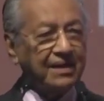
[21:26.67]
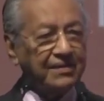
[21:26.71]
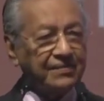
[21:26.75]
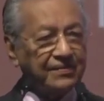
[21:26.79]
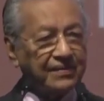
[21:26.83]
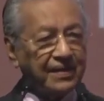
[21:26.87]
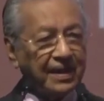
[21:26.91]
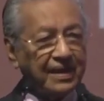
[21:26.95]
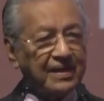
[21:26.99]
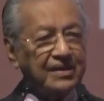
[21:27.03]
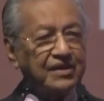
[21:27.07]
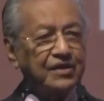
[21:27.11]

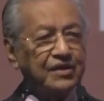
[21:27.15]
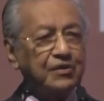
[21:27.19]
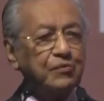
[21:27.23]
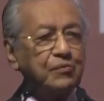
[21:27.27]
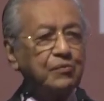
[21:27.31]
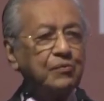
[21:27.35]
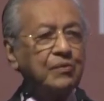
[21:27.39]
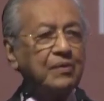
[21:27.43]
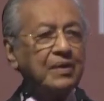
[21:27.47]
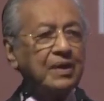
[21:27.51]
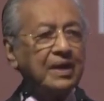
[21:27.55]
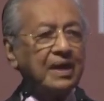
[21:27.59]
Thank you,
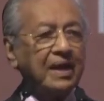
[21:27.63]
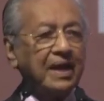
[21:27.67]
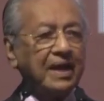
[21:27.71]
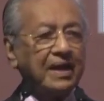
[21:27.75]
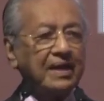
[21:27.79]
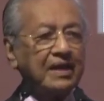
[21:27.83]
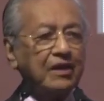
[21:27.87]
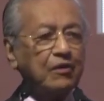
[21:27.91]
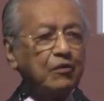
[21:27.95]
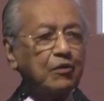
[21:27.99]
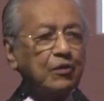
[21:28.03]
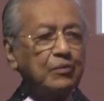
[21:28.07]

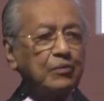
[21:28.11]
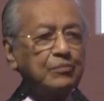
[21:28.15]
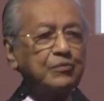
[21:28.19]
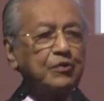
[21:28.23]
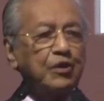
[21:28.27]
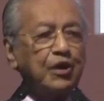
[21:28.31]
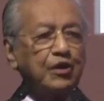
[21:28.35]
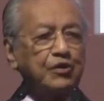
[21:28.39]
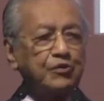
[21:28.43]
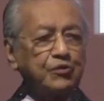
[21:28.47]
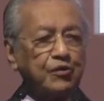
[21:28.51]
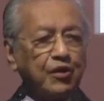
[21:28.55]
and I hope you
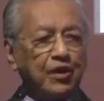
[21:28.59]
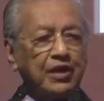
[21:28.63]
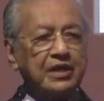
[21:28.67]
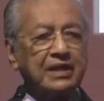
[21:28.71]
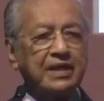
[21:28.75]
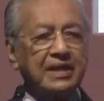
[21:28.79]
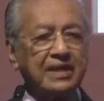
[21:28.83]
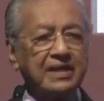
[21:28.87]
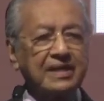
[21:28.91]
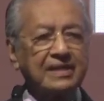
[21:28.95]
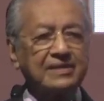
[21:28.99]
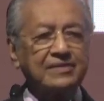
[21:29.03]
enjoyed
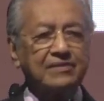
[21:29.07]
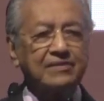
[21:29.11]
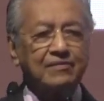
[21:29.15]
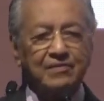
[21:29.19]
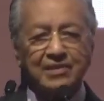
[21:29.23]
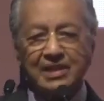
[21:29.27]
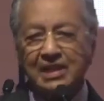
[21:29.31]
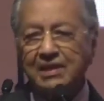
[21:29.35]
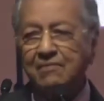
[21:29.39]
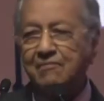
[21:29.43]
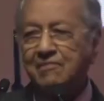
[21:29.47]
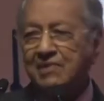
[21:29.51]
the rest of
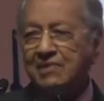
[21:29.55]
the day.